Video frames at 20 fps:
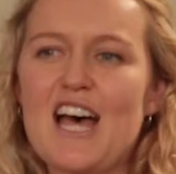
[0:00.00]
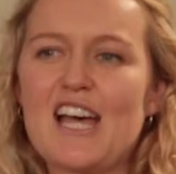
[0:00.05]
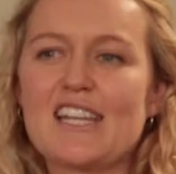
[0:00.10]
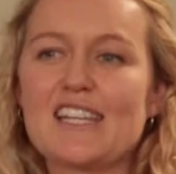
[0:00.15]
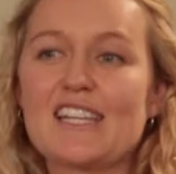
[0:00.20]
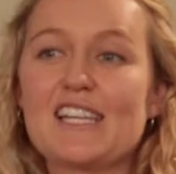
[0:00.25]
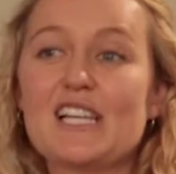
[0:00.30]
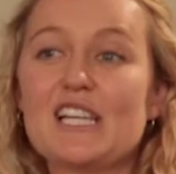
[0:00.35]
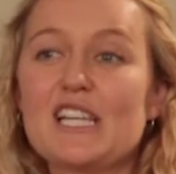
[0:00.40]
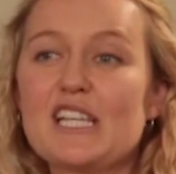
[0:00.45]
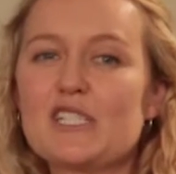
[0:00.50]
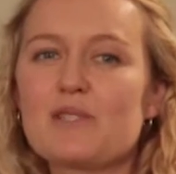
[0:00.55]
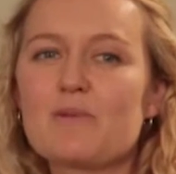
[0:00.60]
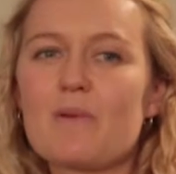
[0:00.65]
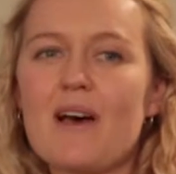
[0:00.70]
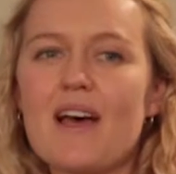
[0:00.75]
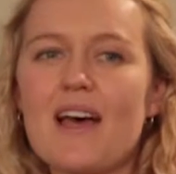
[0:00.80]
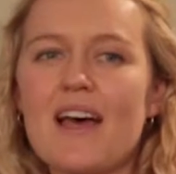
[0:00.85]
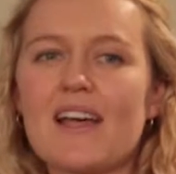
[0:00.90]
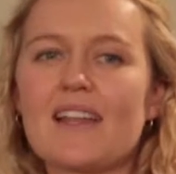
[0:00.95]
and
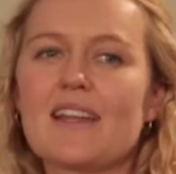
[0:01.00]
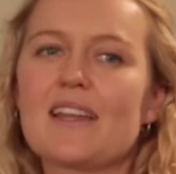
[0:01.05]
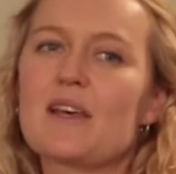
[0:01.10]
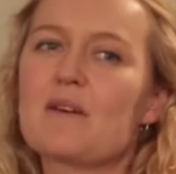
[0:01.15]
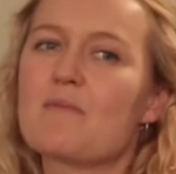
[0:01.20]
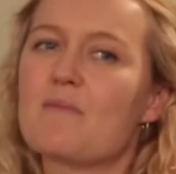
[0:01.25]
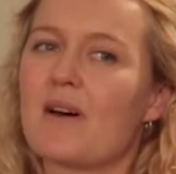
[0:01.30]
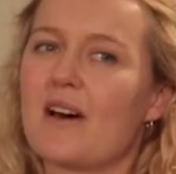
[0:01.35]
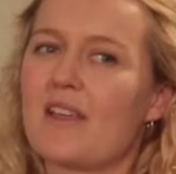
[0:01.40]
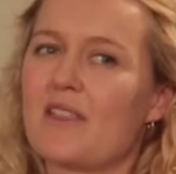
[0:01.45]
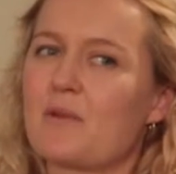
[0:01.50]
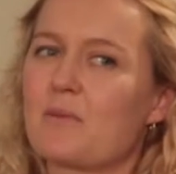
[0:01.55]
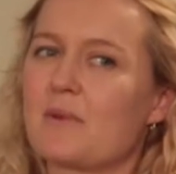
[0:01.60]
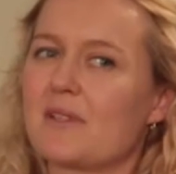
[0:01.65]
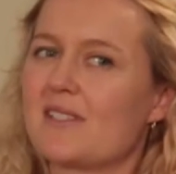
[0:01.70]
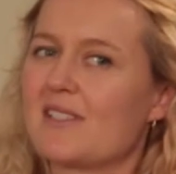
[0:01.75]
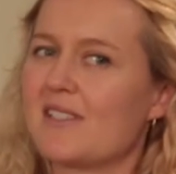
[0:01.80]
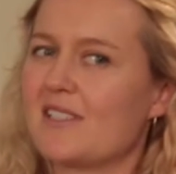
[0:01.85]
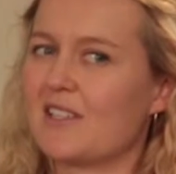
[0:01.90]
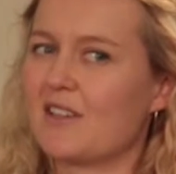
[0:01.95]
Neliswa and her mother
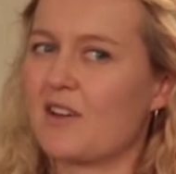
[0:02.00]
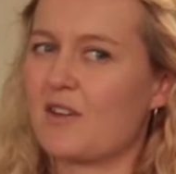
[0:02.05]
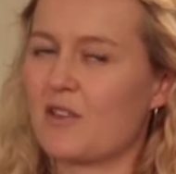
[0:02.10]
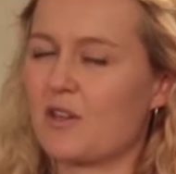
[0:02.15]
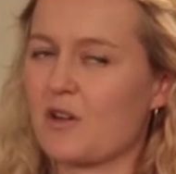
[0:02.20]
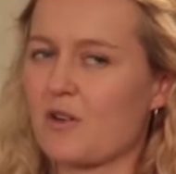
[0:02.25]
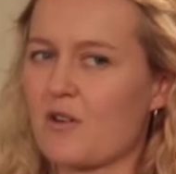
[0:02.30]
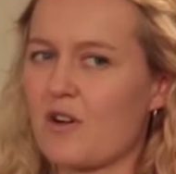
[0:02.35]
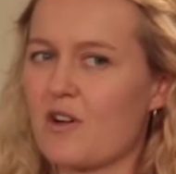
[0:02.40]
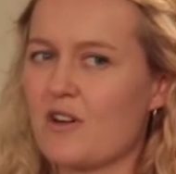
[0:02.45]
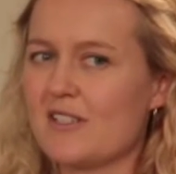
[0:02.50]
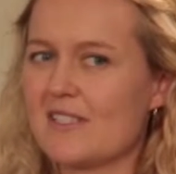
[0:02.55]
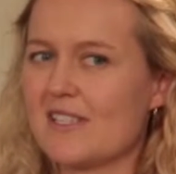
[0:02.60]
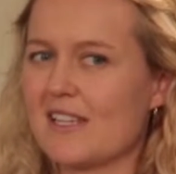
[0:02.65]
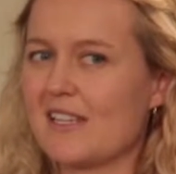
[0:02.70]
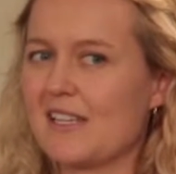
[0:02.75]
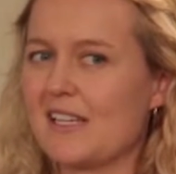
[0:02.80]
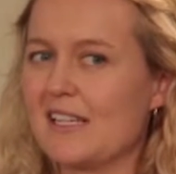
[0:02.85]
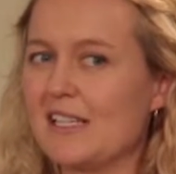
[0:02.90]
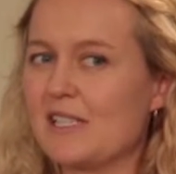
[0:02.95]
was sitting on the grass,
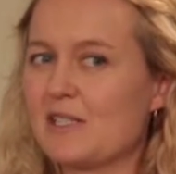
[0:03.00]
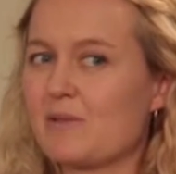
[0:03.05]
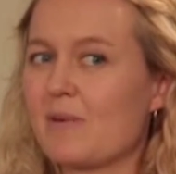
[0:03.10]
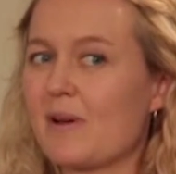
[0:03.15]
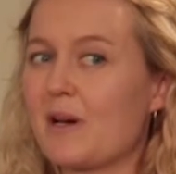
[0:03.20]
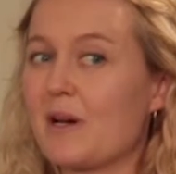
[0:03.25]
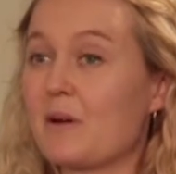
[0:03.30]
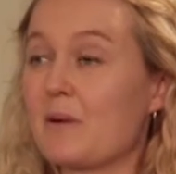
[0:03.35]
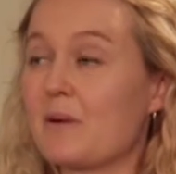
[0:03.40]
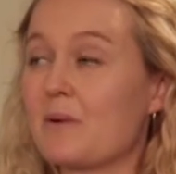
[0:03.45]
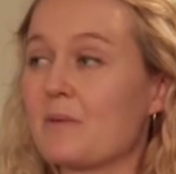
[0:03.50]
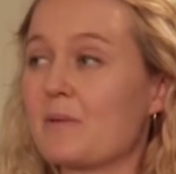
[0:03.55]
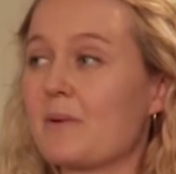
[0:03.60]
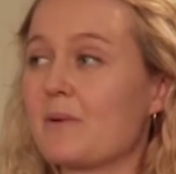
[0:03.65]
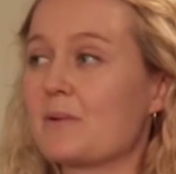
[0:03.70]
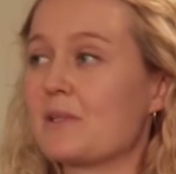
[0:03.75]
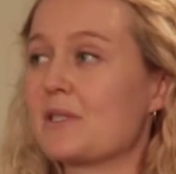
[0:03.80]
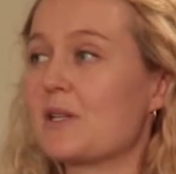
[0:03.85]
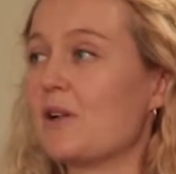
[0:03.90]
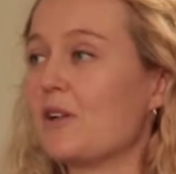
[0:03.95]
and Neliswa
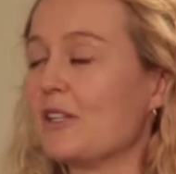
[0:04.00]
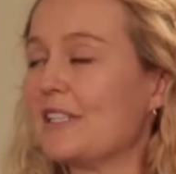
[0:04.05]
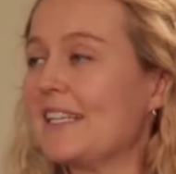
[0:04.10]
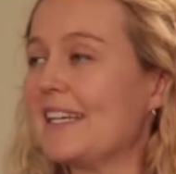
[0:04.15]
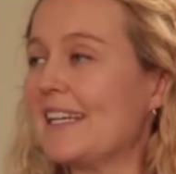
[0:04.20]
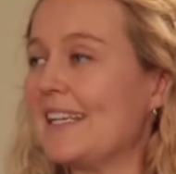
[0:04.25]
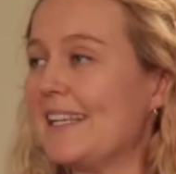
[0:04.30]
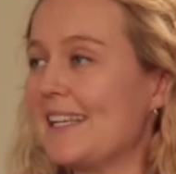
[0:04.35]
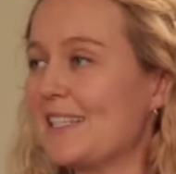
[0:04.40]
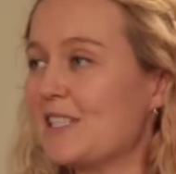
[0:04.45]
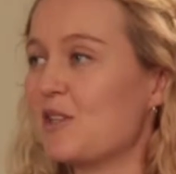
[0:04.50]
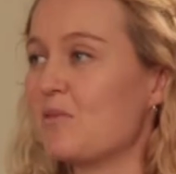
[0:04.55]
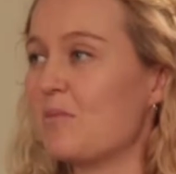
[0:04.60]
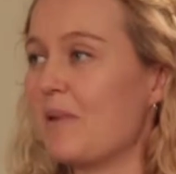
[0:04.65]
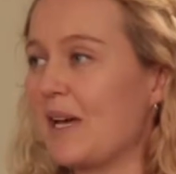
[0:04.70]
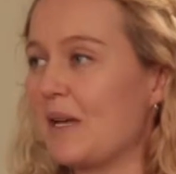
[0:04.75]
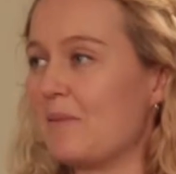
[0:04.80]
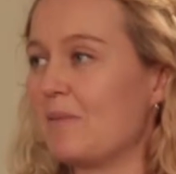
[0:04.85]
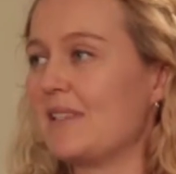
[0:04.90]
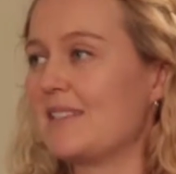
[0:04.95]
was holding a little
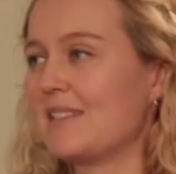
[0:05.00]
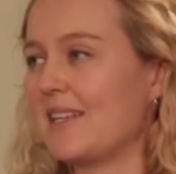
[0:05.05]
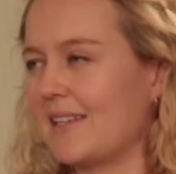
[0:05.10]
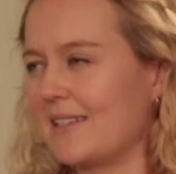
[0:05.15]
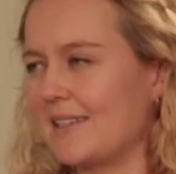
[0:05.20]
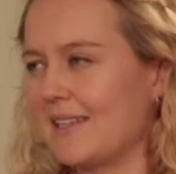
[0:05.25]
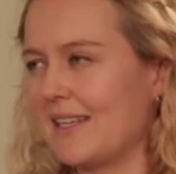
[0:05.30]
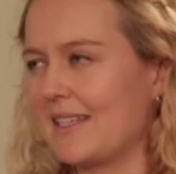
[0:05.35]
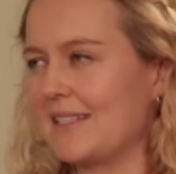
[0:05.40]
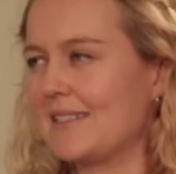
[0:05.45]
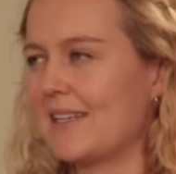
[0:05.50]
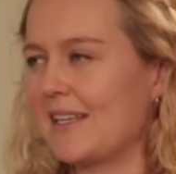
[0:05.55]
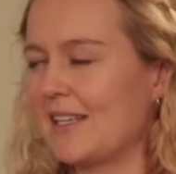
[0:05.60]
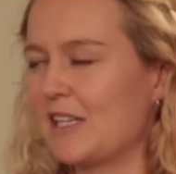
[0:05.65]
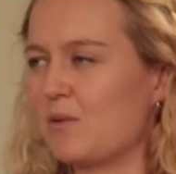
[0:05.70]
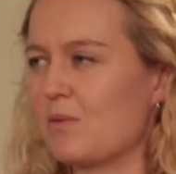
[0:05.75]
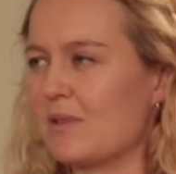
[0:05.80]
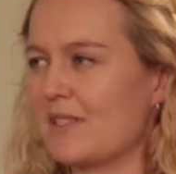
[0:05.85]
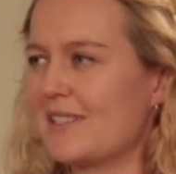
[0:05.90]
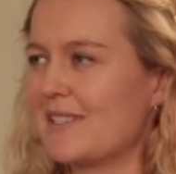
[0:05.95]
baby Thandi, and
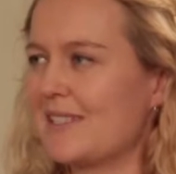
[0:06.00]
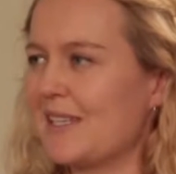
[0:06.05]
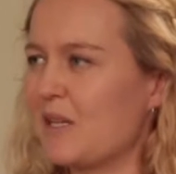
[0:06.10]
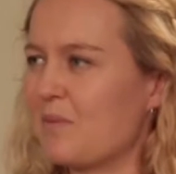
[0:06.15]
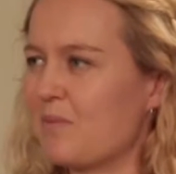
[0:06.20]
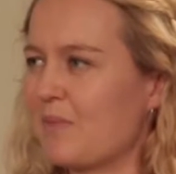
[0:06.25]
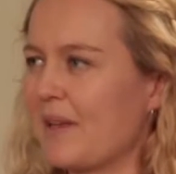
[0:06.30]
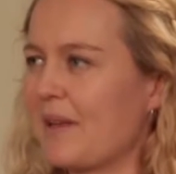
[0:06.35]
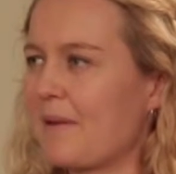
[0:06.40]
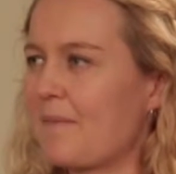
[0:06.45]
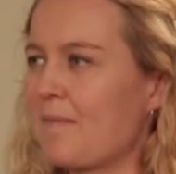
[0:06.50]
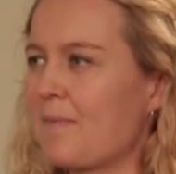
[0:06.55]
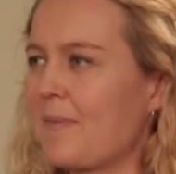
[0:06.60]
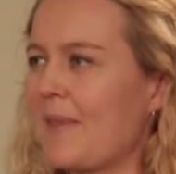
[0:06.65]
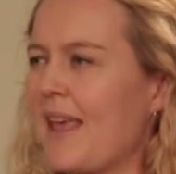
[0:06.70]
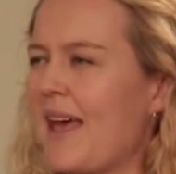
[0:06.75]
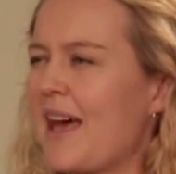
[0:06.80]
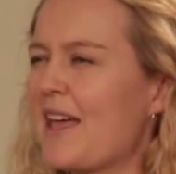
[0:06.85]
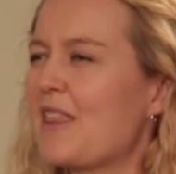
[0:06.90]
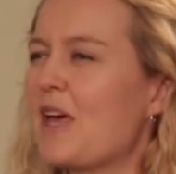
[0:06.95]
Thandi was sleeping.
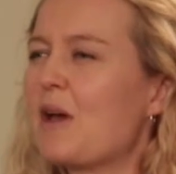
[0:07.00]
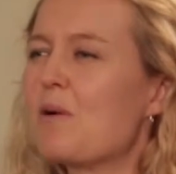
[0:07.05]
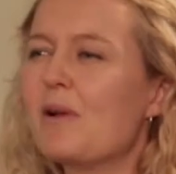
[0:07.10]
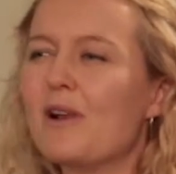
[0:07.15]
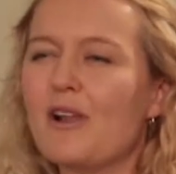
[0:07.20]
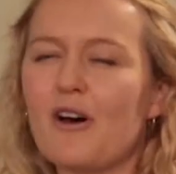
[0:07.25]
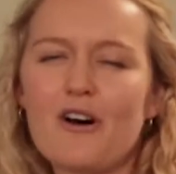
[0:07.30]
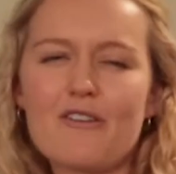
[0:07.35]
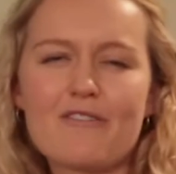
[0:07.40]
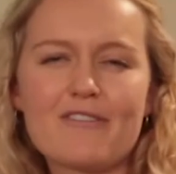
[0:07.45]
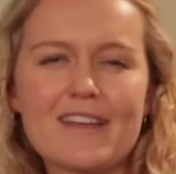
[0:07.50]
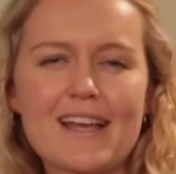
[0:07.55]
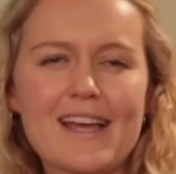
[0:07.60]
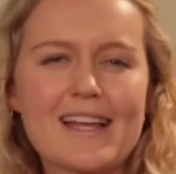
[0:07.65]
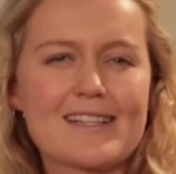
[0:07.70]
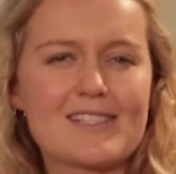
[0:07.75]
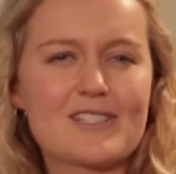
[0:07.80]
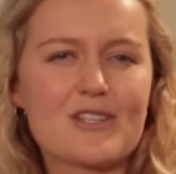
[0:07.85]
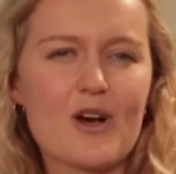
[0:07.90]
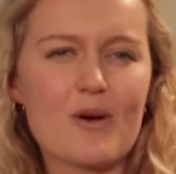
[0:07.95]
And they were laughing
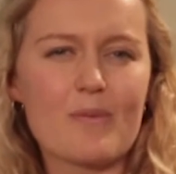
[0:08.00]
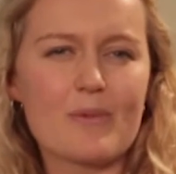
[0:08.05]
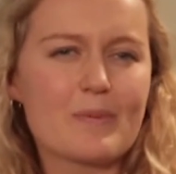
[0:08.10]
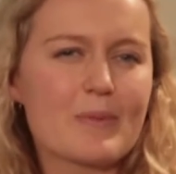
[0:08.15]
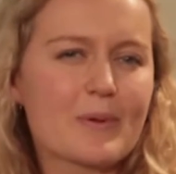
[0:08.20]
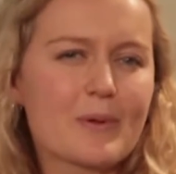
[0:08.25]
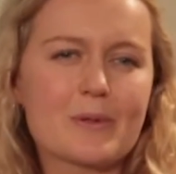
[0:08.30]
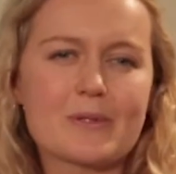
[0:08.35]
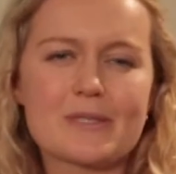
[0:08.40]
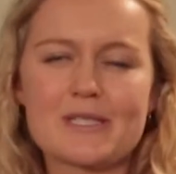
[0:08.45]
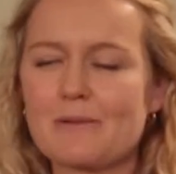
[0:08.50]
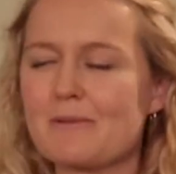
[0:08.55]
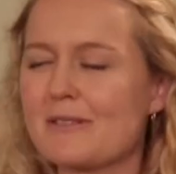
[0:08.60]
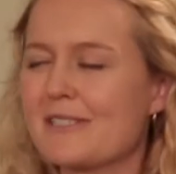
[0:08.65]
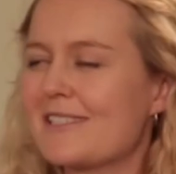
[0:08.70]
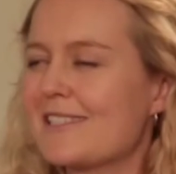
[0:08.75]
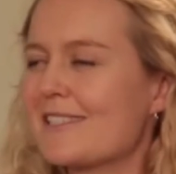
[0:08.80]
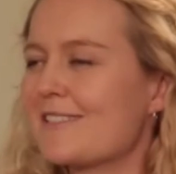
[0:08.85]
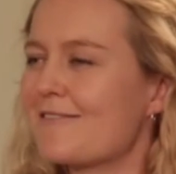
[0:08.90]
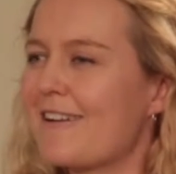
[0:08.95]
at Tabu because he was
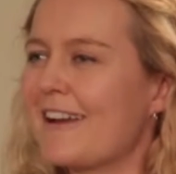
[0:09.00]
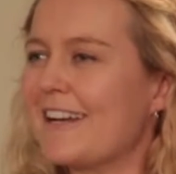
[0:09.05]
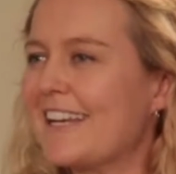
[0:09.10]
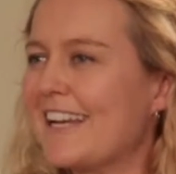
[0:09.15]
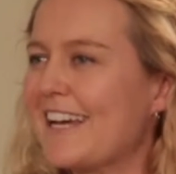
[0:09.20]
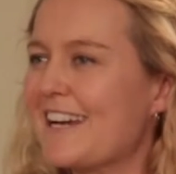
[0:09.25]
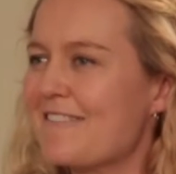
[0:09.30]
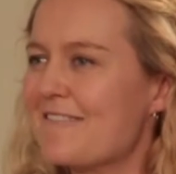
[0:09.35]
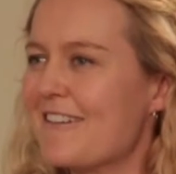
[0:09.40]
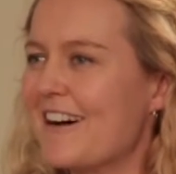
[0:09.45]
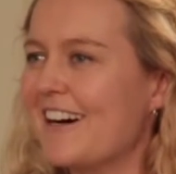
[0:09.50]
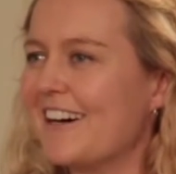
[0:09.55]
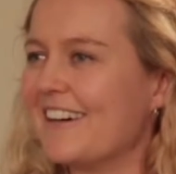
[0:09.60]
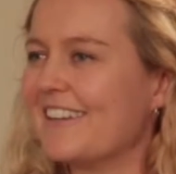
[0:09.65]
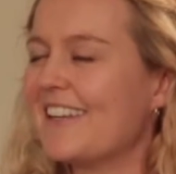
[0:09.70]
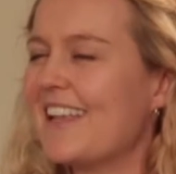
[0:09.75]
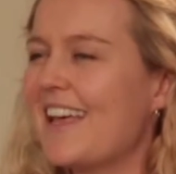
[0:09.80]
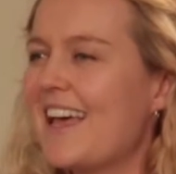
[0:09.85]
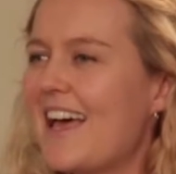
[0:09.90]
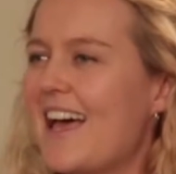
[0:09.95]
just running
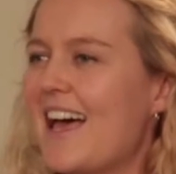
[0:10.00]
around.